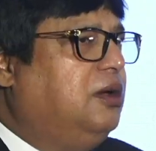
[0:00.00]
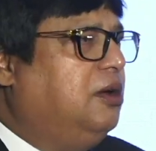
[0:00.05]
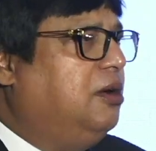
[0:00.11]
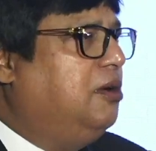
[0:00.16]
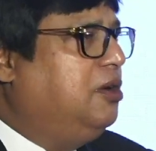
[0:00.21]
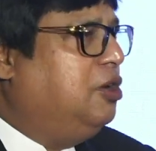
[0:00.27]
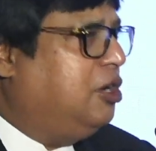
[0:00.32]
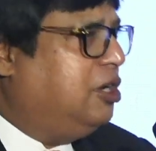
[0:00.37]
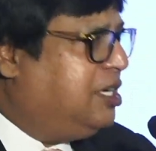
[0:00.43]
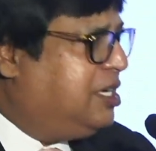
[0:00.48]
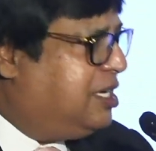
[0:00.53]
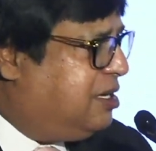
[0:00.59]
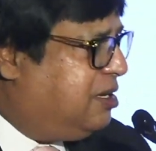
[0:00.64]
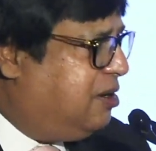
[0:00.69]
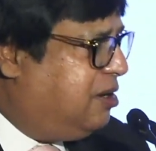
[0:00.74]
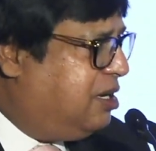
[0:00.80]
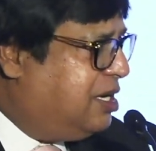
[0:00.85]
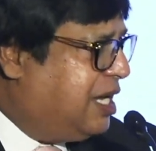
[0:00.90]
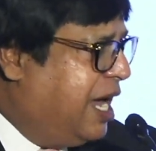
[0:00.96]
your
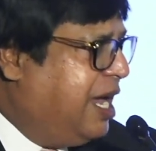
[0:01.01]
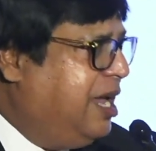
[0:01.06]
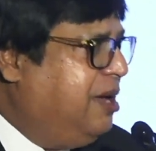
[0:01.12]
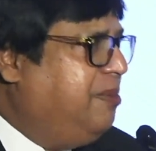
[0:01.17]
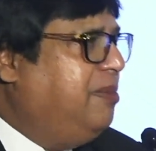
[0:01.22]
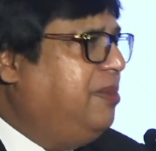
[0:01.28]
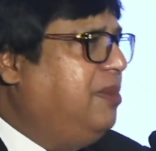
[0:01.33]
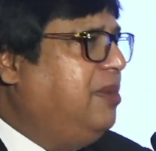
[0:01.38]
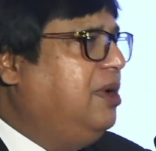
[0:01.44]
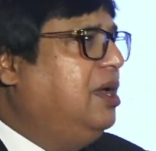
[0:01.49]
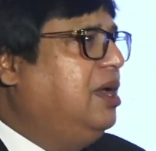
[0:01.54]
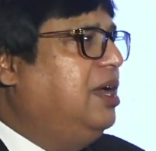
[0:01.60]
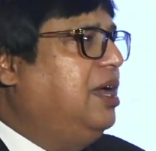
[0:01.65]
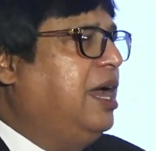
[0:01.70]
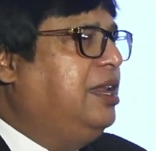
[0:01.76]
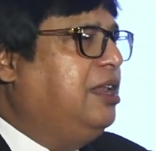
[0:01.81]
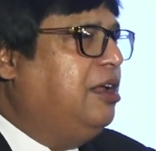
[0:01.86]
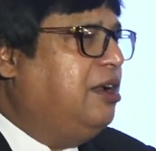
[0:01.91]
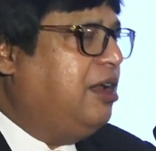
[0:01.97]
time
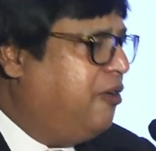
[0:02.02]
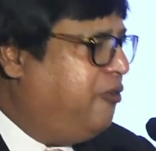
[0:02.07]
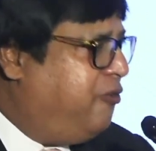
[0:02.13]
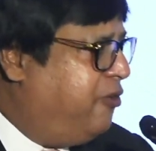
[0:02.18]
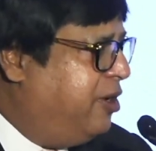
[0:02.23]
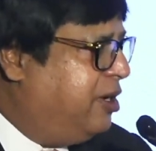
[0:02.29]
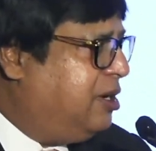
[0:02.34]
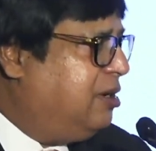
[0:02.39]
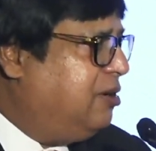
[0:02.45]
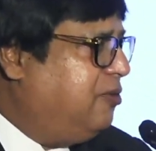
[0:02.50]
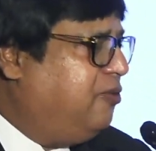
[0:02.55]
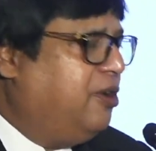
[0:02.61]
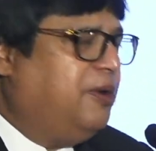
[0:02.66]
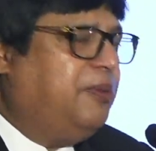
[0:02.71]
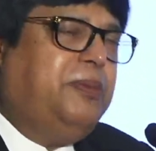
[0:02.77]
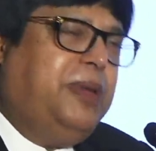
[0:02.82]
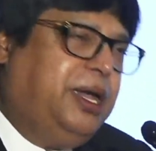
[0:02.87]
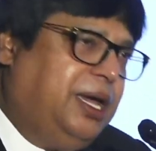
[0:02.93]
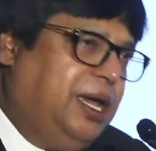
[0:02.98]
and your effort for
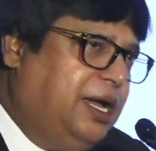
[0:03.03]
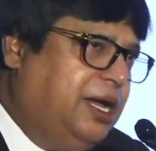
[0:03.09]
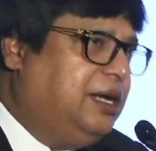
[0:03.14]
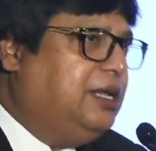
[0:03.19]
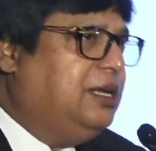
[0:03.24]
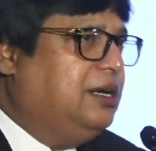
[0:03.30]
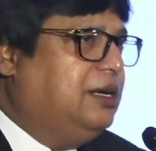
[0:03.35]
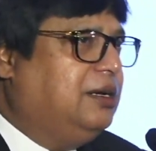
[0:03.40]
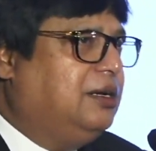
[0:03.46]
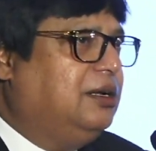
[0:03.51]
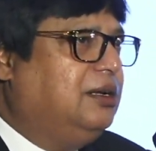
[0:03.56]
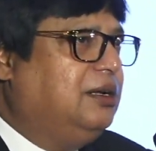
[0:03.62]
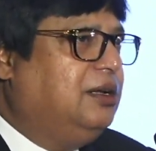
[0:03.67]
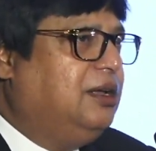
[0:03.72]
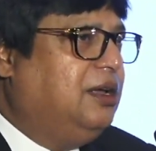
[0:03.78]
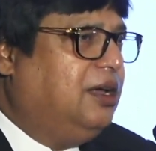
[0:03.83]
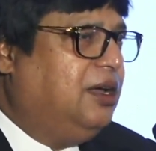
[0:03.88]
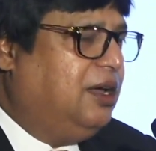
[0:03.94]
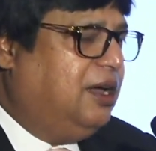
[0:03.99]
making it here.
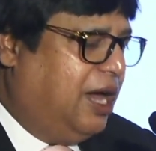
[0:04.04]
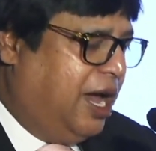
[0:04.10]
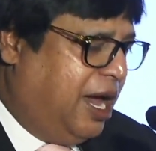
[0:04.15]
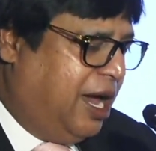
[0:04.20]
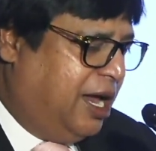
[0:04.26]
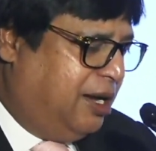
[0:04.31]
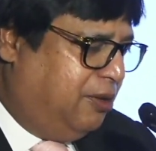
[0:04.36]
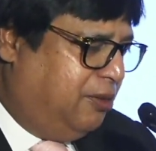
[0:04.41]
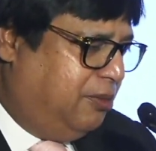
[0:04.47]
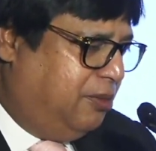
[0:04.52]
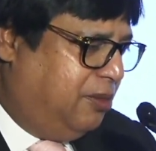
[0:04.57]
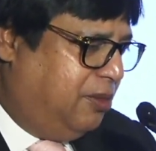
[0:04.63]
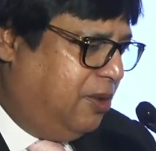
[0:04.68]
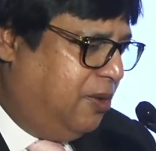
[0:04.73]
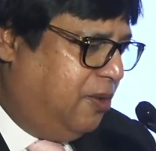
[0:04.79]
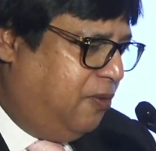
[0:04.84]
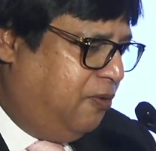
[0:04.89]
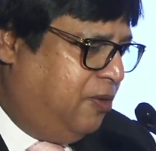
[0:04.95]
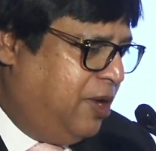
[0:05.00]
And
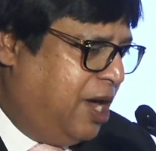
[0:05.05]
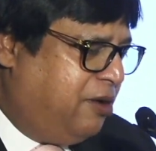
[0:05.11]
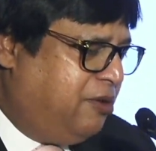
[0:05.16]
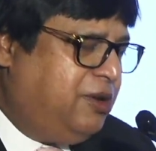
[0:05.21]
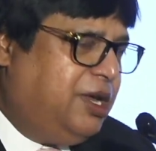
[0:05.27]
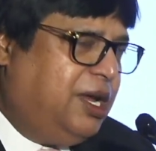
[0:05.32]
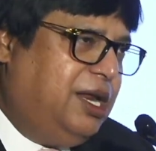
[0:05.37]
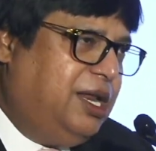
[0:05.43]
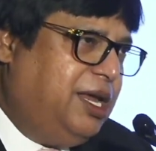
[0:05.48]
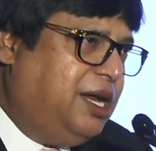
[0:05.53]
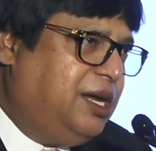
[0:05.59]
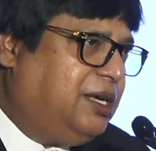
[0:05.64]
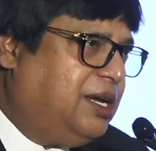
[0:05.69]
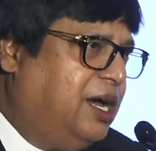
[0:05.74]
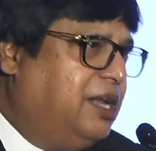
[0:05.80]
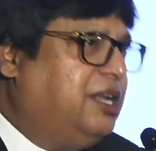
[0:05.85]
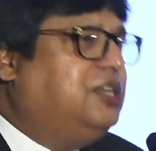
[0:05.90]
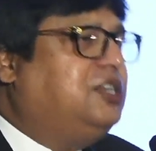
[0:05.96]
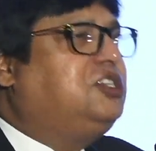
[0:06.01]
we are really
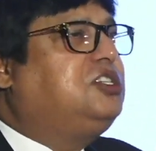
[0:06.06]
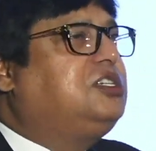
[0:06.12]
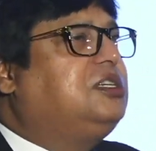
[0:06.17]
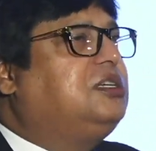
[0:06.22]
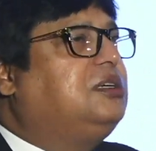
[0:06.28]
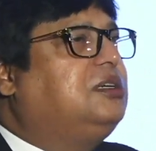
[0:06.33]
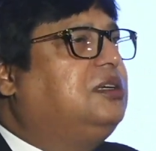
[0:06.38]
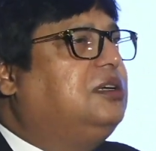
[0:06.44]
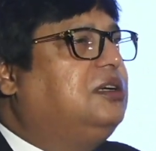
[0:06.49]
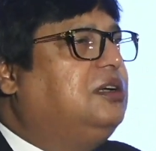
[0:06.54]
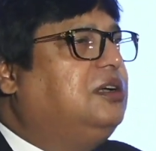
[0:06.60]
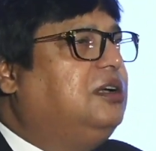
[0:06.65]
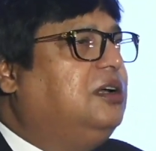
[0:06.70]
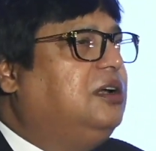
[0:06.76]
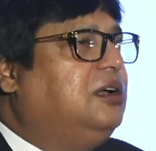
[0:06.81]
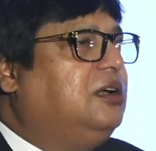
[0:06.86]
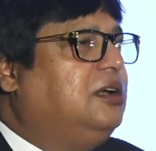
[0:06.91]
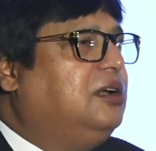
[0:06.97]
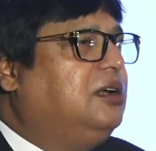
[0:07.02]
encouraged
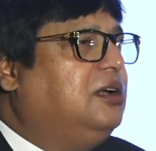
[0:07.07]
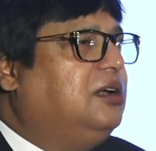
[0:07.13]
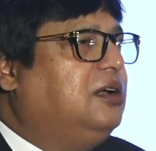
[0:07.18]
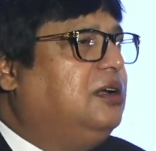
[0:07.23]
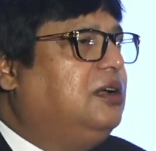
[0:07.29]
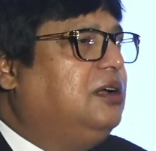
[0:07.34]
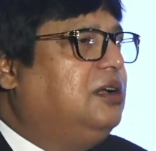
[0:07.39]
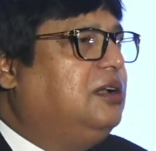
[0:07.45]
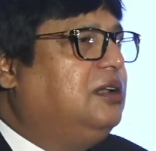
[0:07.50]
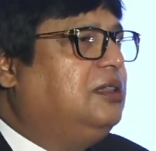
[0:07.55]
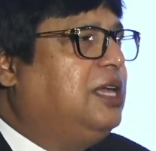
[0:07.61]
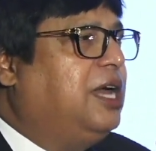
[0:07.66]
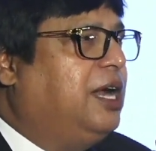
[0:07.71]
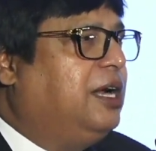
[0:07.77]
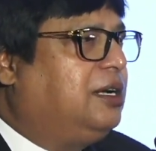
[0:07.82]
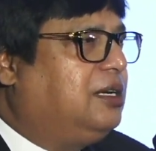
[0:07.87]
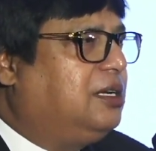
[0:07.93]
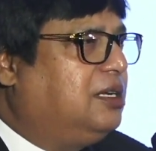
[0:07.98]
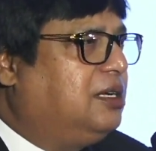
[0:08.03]

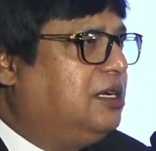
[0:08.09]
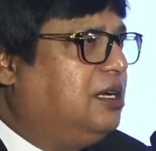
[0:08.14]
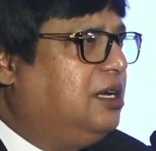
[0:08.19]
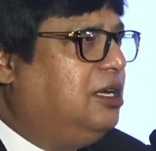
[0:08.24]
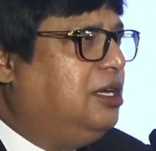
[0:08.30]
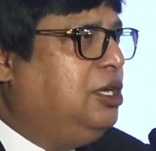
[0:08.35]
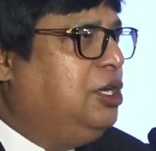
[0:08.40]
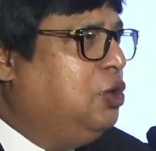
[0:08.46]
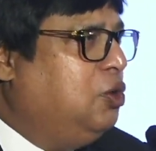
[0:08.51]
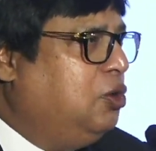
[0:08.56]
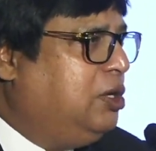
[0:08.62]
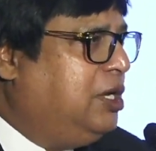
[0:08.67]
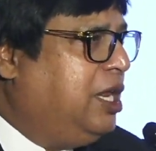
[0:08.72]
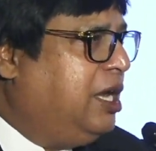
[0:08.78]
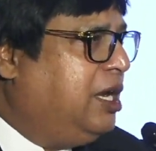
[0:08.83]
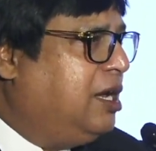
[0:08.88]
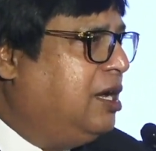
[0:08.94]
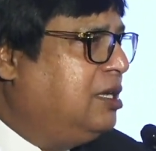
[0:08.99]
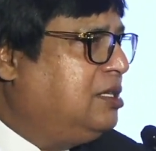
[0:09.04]
that you
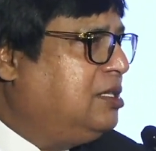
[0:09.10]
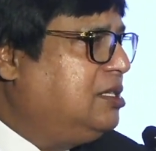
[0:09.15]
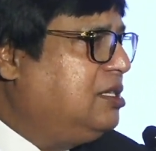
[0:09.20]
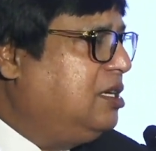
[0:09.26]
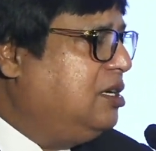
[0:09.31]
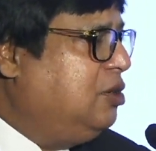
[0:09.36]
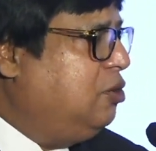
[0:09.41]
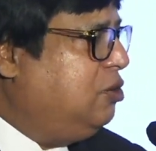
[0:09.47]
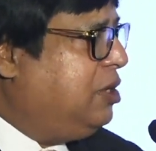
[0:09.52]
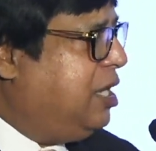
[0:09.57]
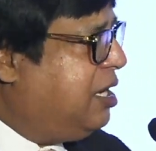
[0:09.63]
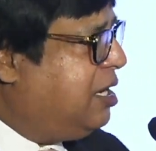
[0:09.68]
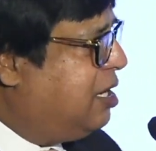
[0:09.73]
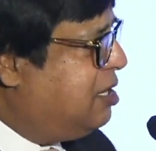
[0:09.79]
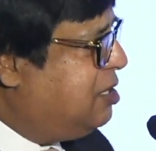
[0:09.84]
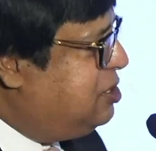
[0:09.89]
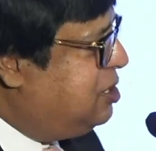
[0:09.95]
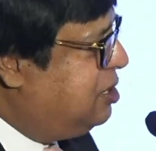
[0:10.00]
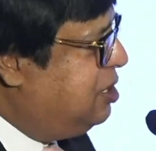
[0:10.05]
take
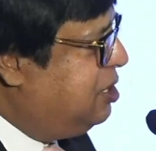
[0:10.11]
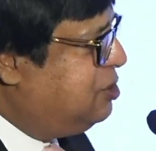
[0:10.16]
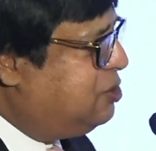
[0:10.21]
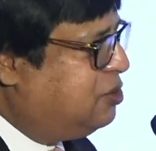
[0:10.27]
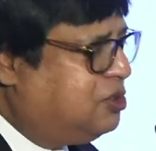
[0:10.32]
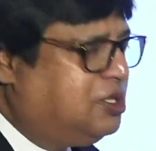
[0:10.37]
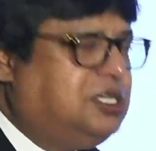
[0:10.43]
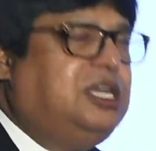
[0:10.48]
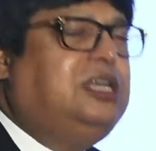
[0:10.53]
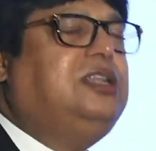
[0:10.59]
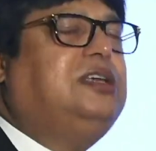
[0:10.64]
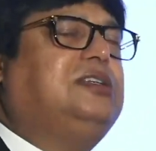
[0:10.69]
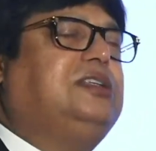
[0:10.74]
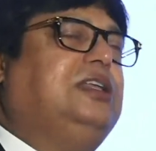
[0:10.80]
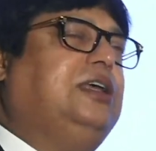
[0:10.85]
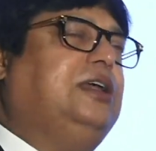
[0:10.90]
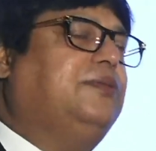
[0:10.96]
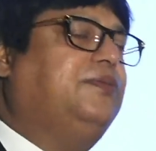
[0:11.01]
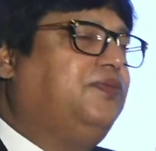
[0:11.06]
our journey so
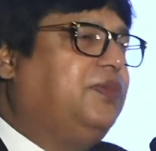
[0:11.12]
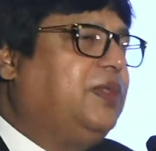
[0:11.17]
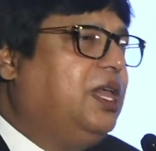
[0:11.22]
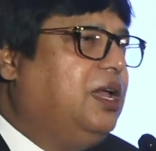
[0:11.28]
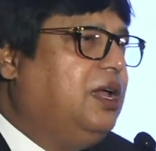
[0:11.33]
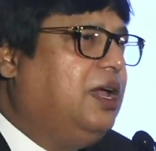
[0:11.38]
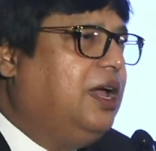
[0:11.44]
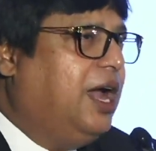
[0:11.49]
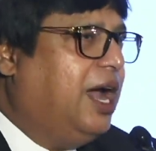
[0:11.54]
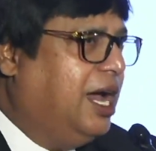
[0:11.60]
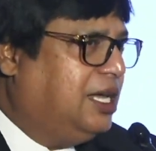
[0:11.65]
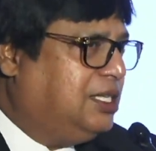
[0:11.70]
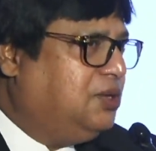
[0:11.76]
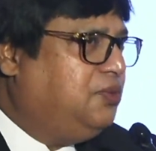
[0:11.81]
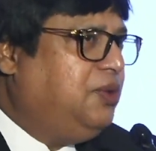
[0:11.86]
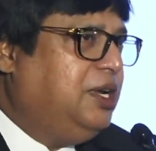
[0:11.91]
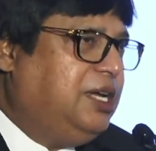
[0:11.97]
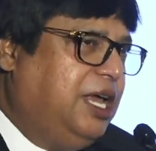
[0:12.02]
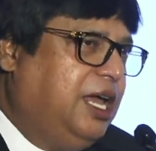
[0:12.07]
seriously as
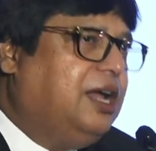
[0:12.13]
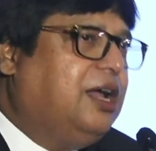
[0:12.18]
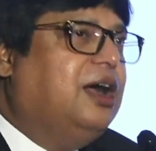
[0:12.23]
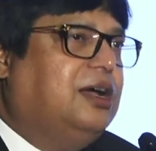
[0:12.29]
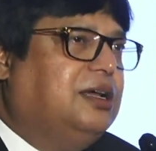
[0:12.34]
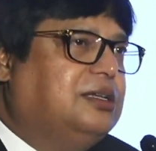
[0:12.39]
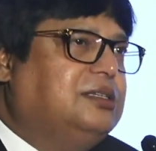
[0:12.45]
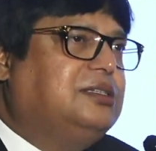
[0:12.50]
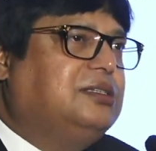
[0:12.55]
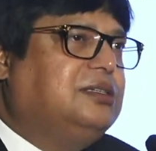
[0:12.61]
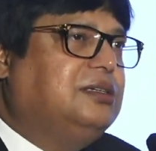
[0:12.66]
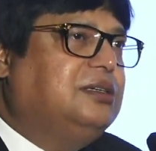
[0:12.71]
we take ours.